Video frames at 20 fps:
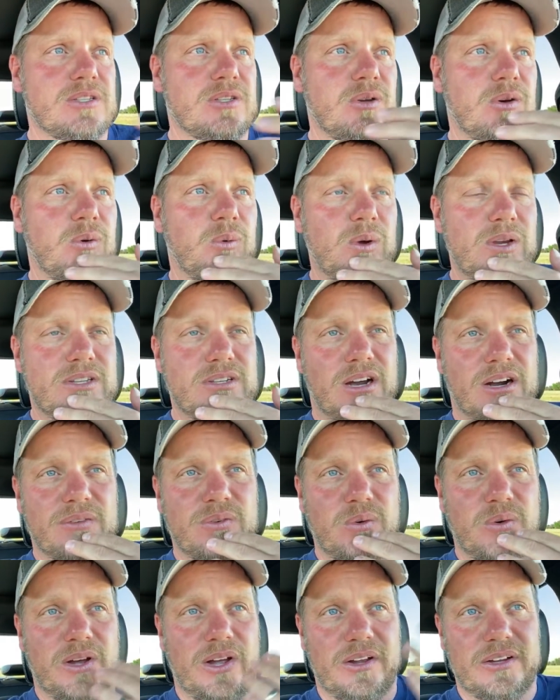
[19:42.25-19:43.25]
So we talked
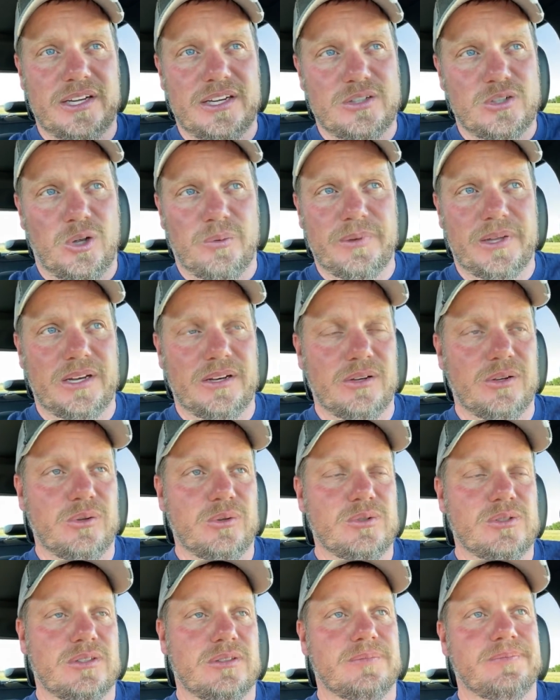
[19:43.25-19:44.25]
for a while, and he told me the
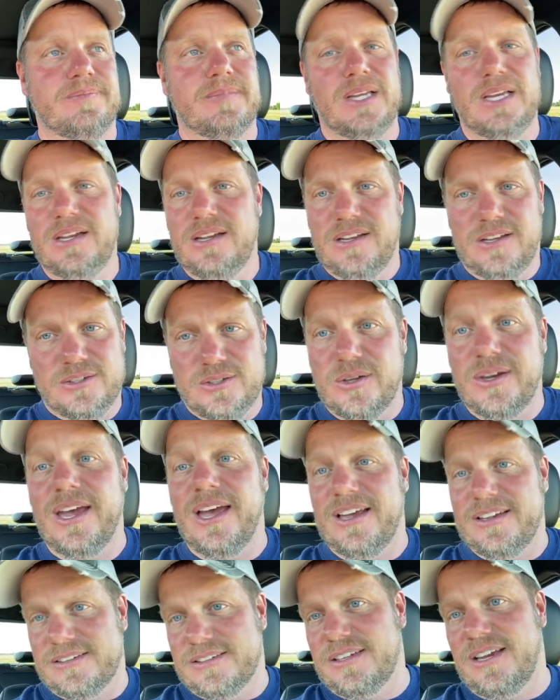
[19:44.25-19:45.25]
news. And so,
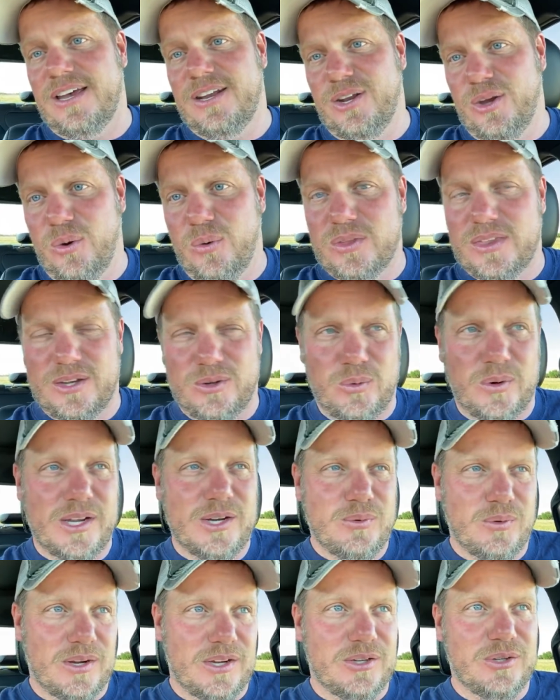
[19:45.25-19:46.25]
yes, I know what the twenty
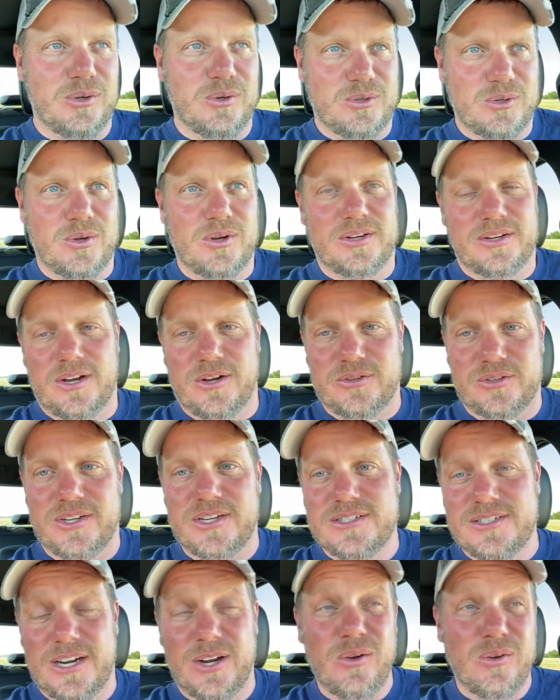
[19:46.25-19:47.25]
twenty-two Toyota Tundra
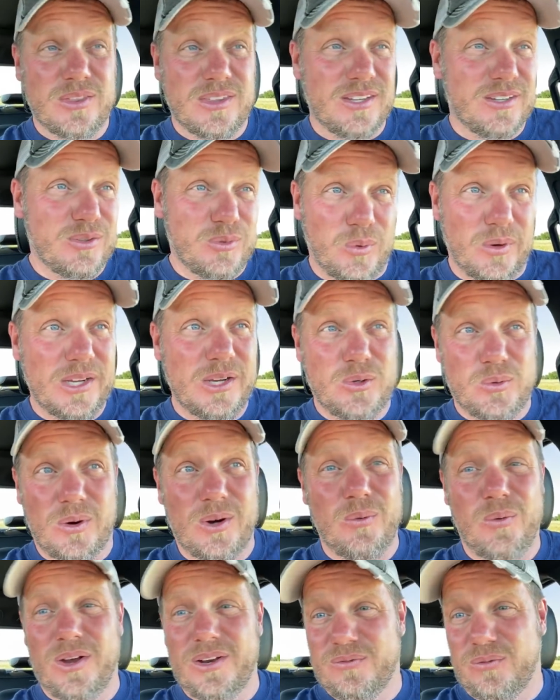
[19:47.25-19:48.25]
is, and I know what the twenty
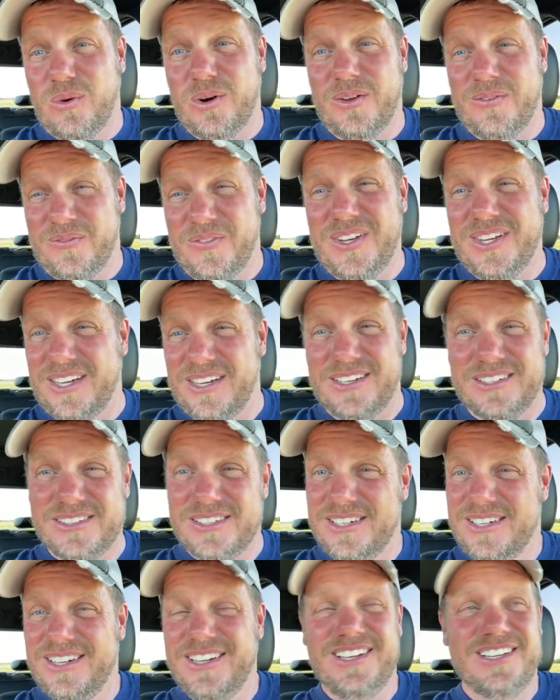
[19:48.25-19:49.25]
twenty-one Ford F one fifty
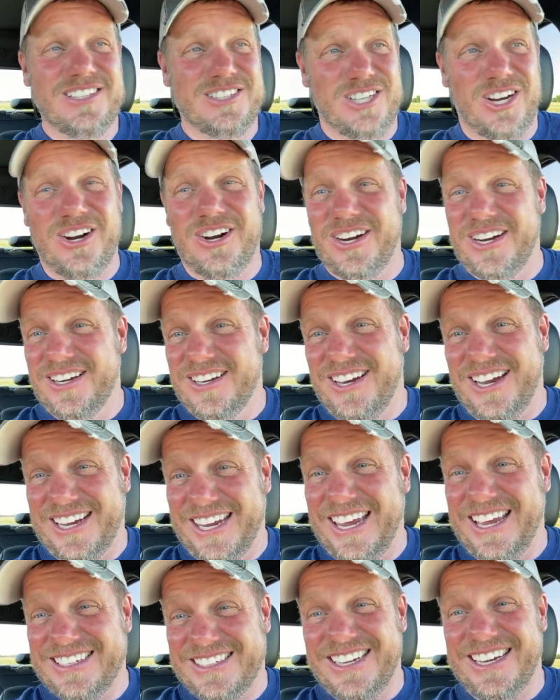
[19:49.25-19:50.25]
is. Sorry, I
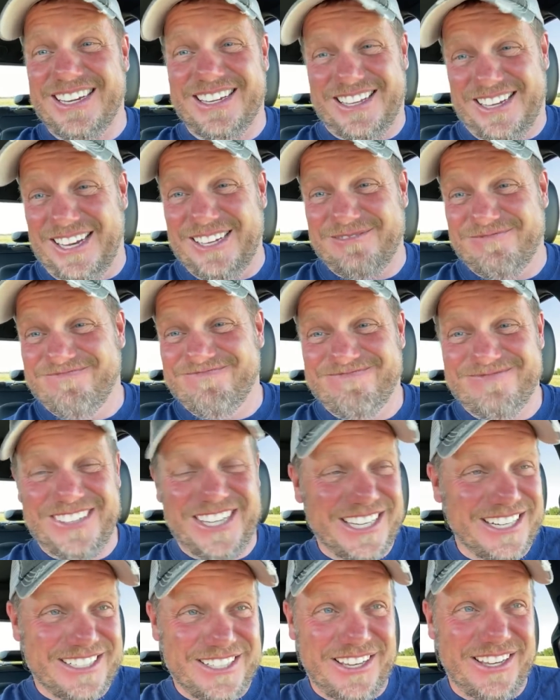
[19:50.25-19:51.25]
can't tell you that. I'm
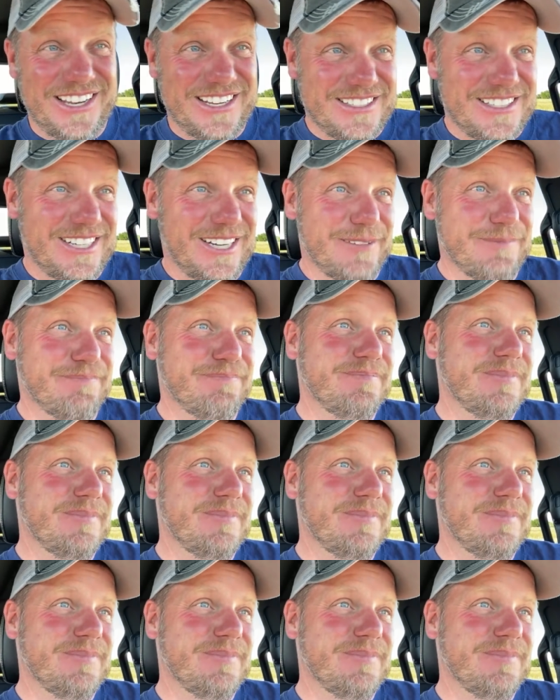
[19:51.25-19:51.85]
not going to tell you that tonight.